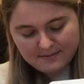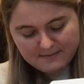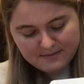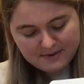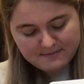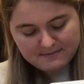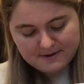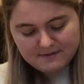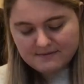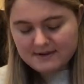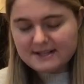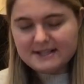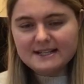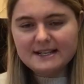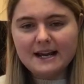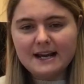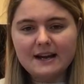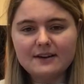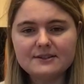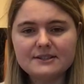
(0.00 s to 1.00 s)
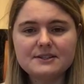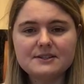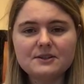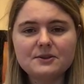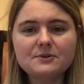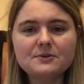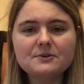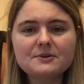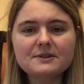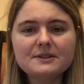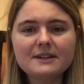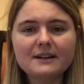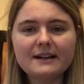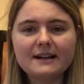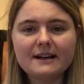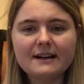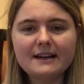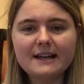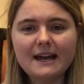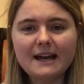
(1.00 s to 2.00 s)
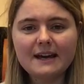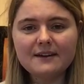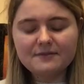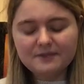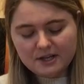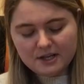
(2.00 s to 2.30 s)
be written out as a chord like I have.